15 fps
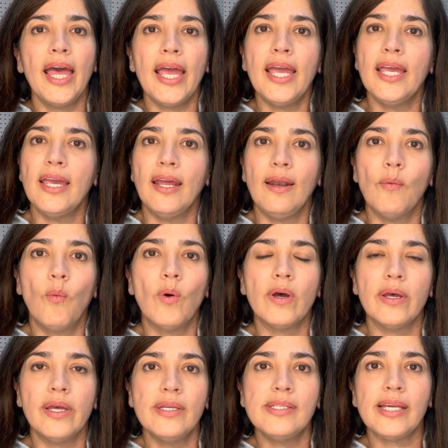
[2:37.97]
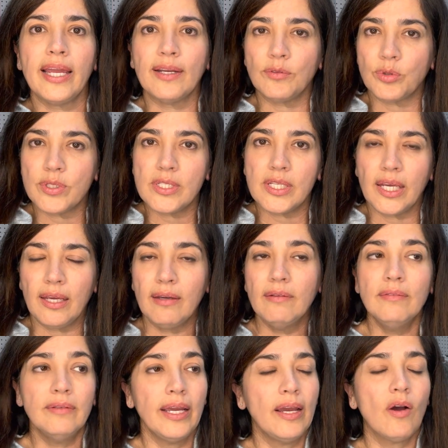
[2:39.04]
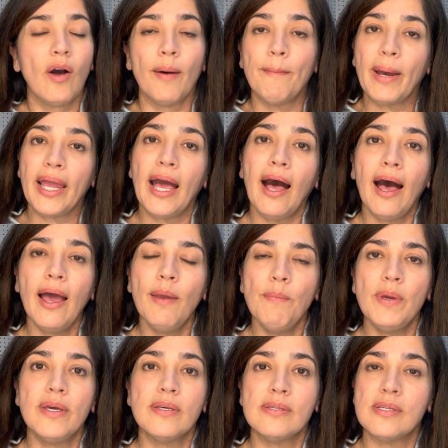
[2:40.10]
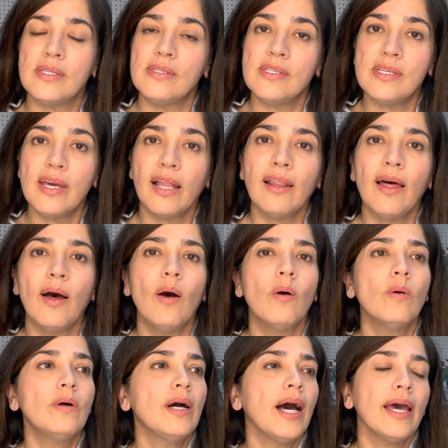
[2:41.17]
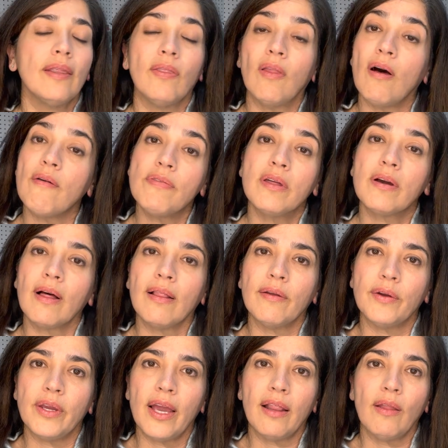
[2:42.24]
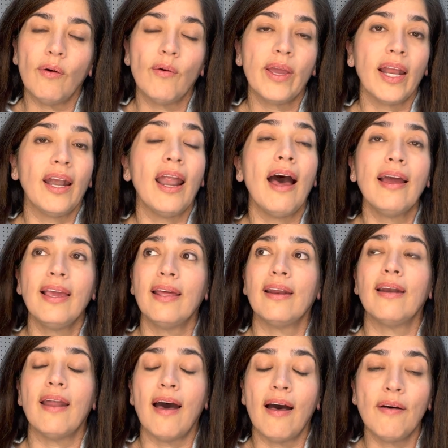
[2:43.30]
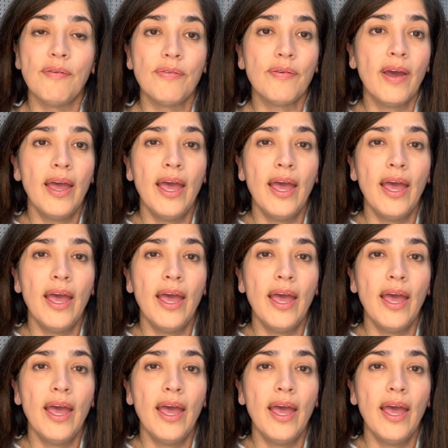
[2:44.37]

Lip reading: It was interesting. It caught my eye because it's yellow. I love the color yellow, cannot get enough.